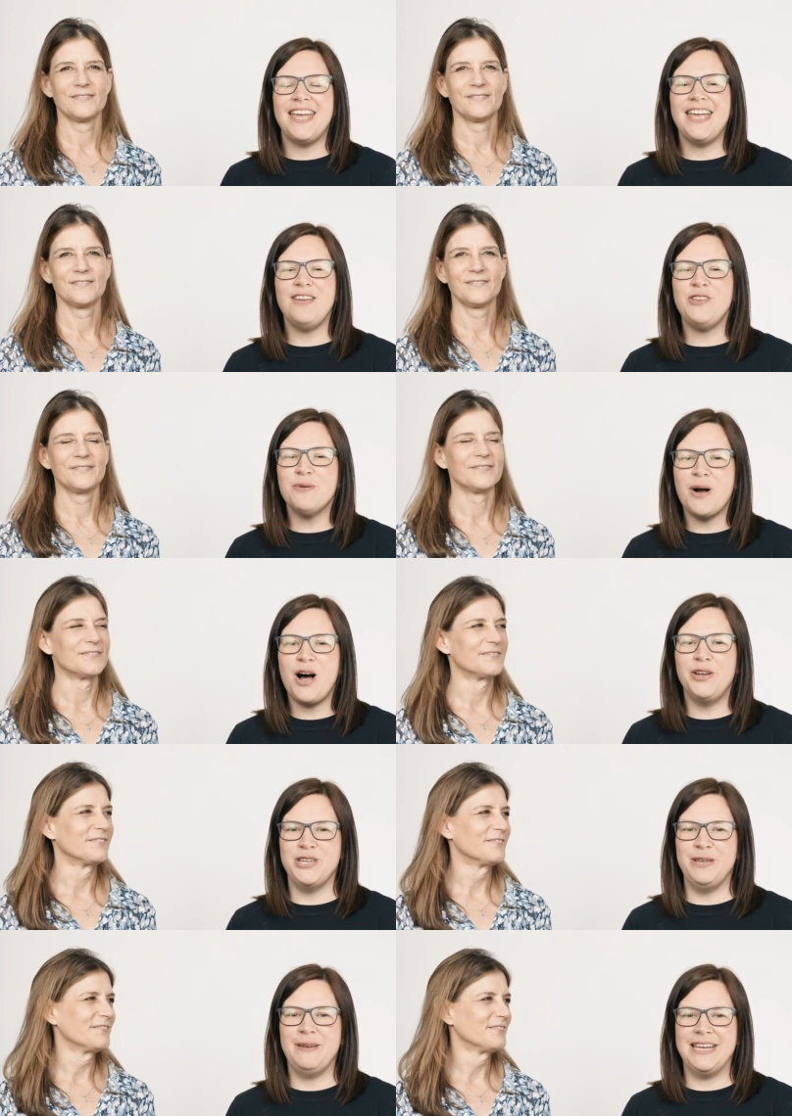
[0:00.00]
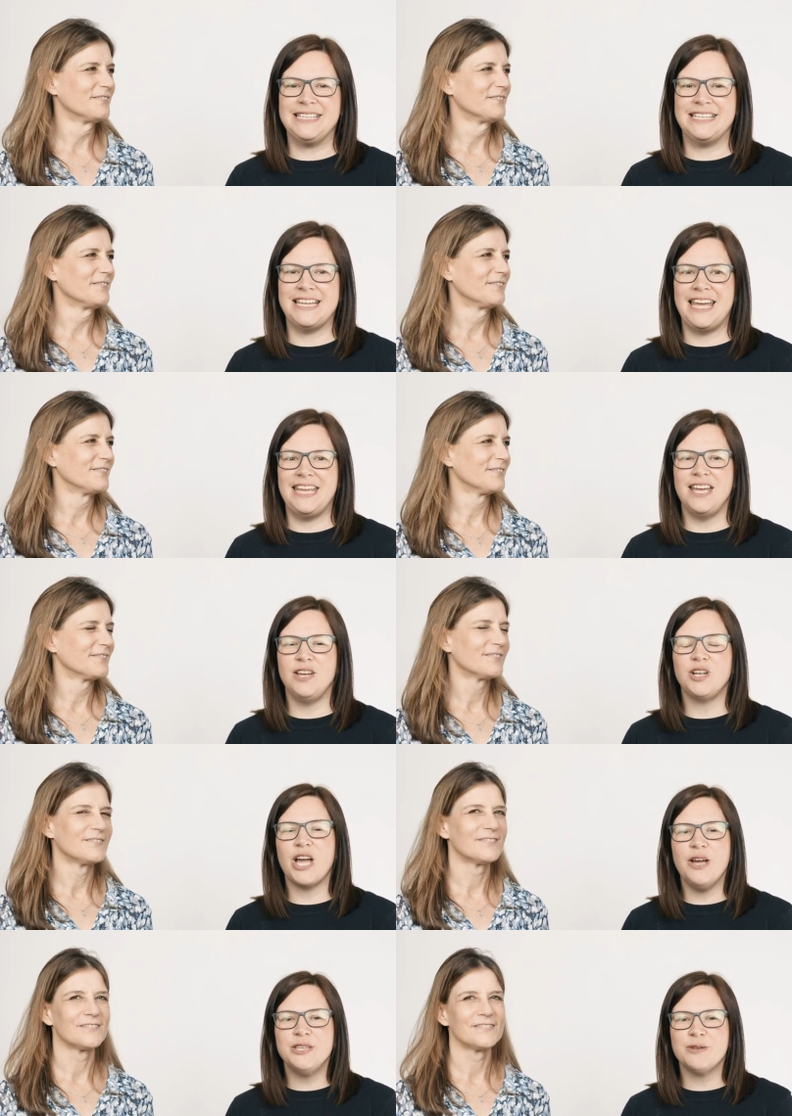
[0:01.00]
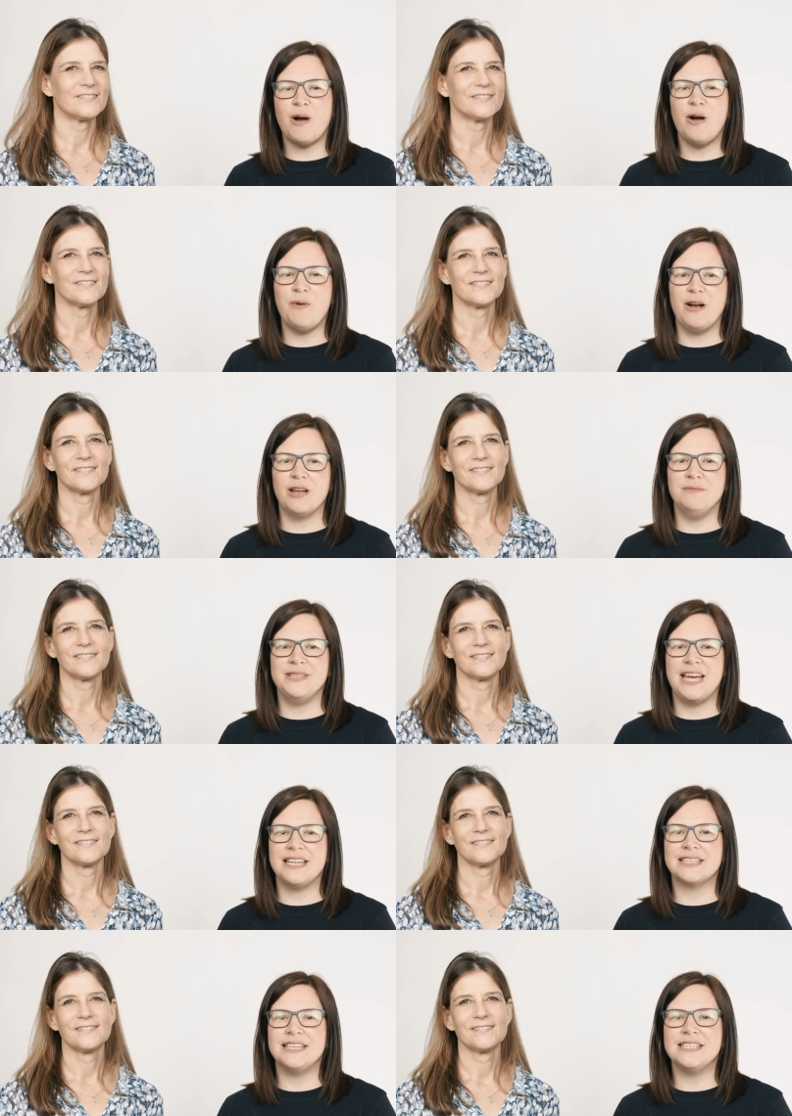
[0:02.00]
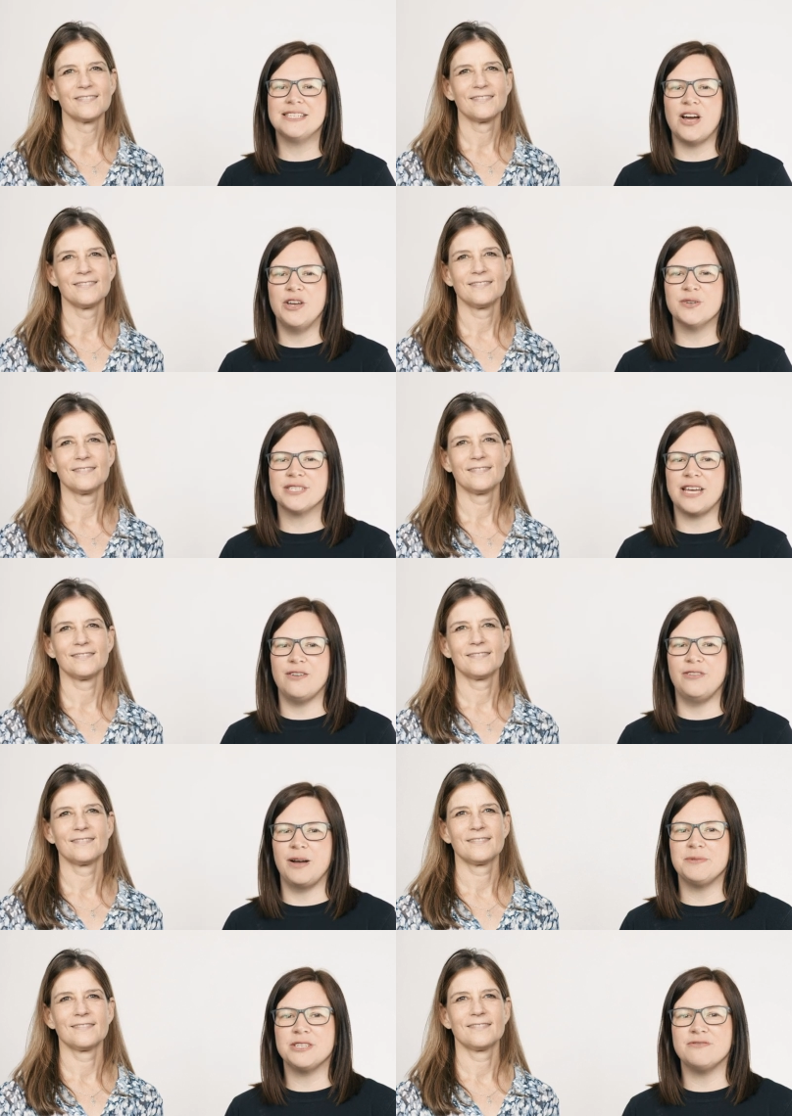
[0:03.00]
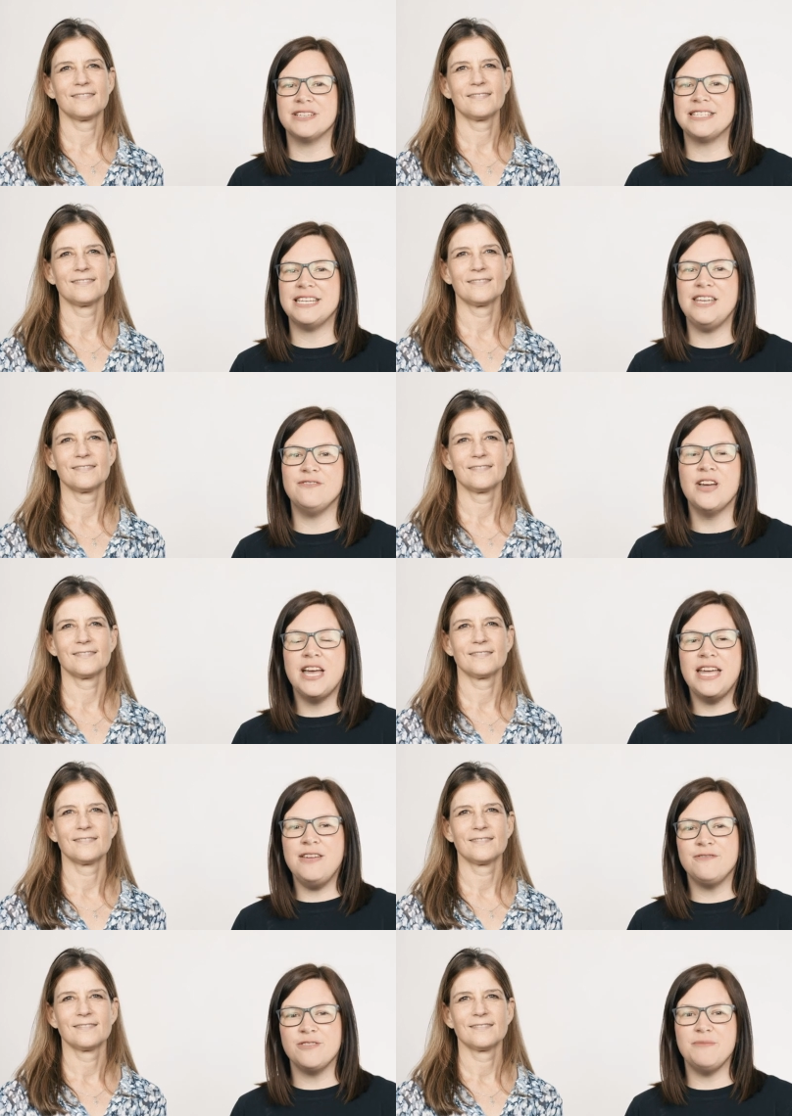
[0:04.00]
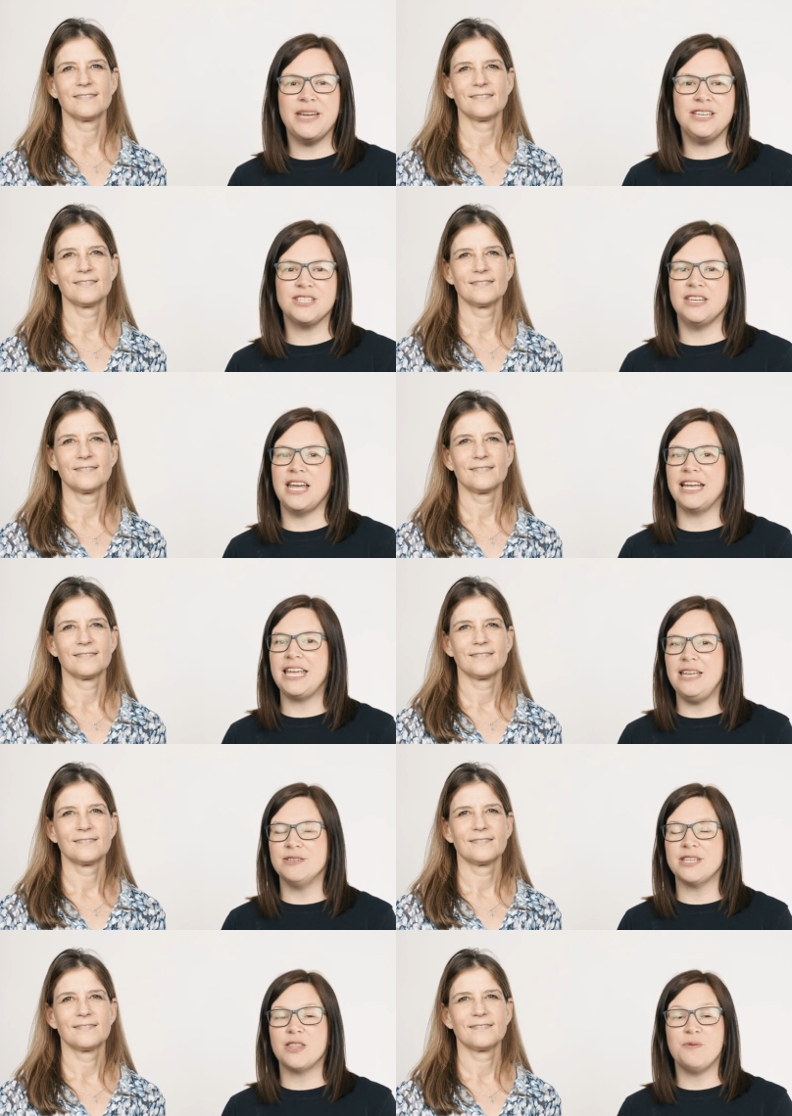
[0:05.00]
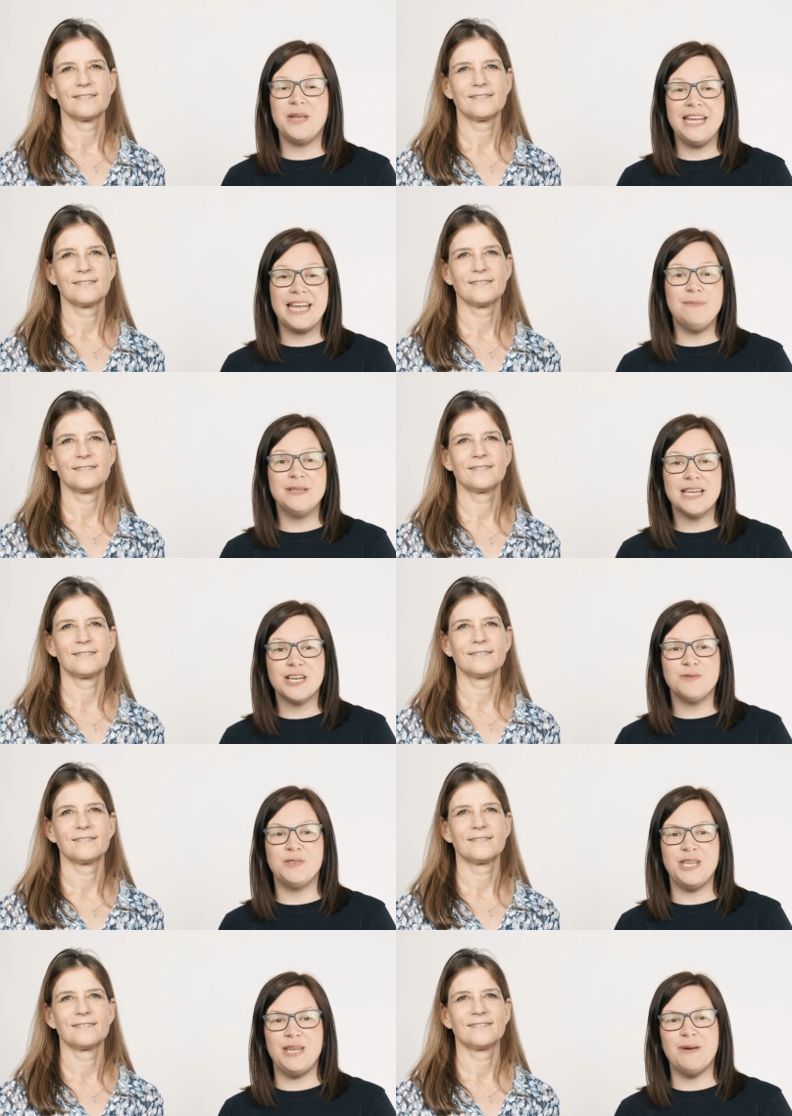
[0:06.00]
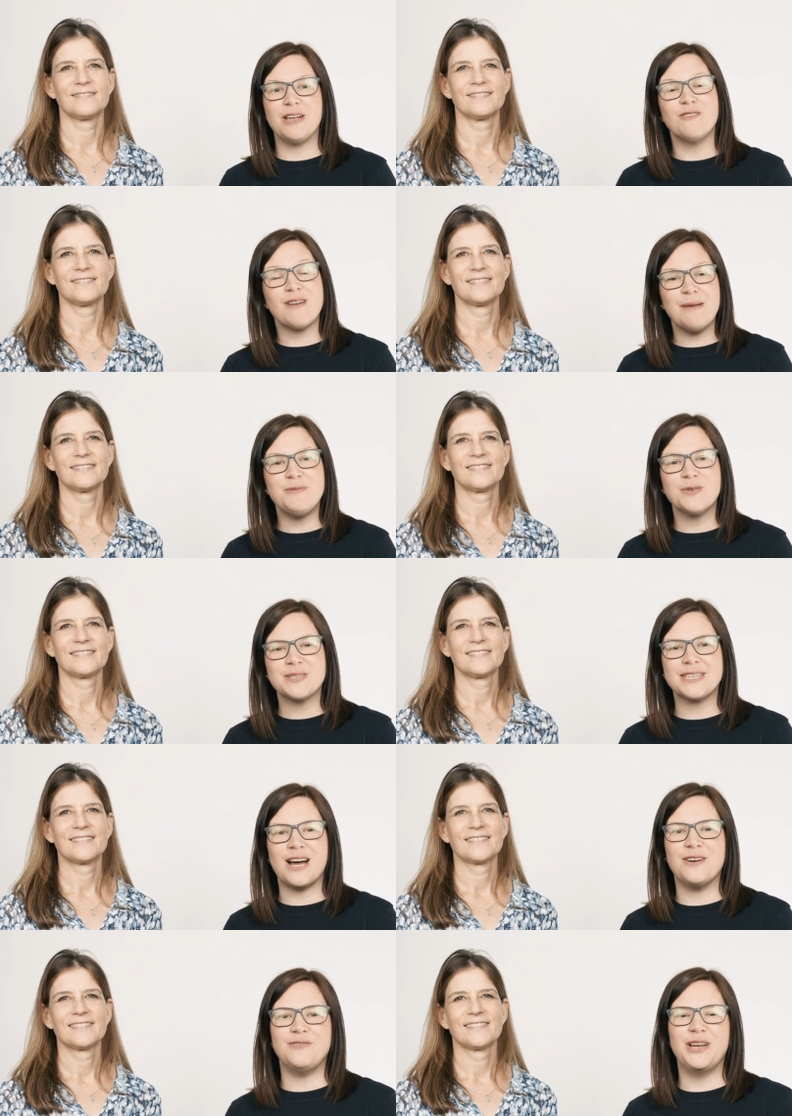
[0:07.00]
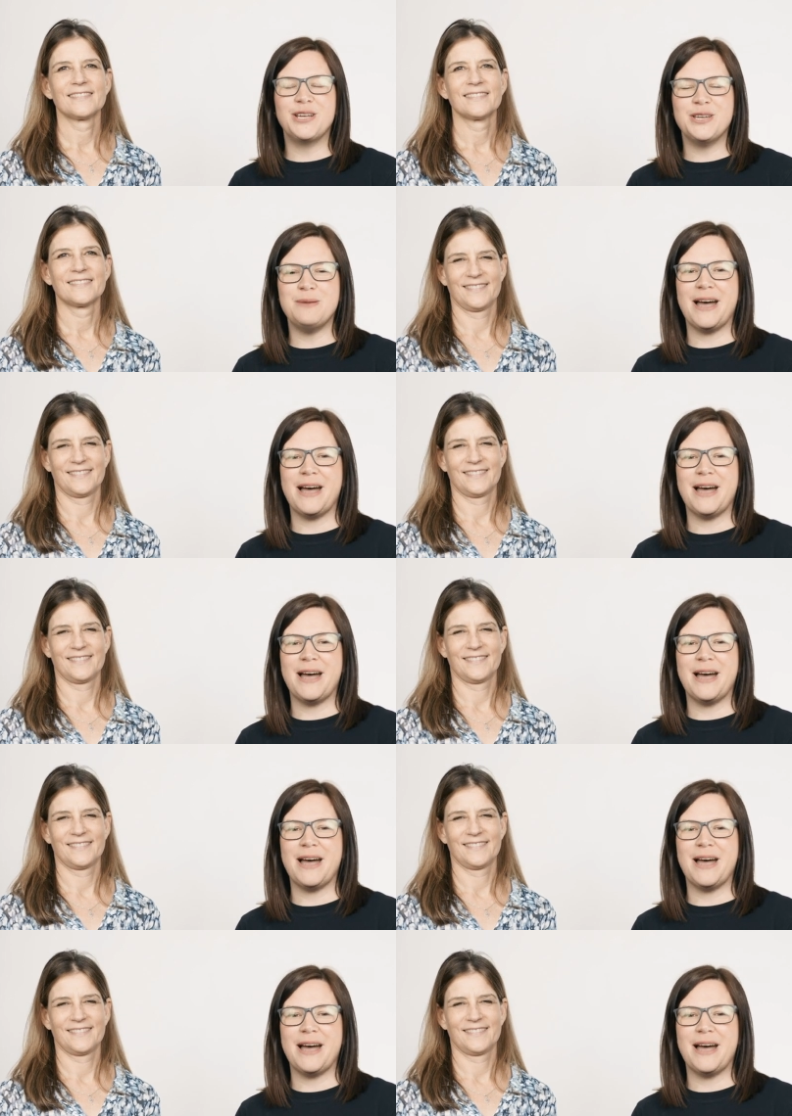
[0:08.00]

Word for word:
Speaker 1: If you are new here today, go to our welcome desk and sign yourself up to receive information and keep so that we can keep in touch with you, and grab yourself a goodie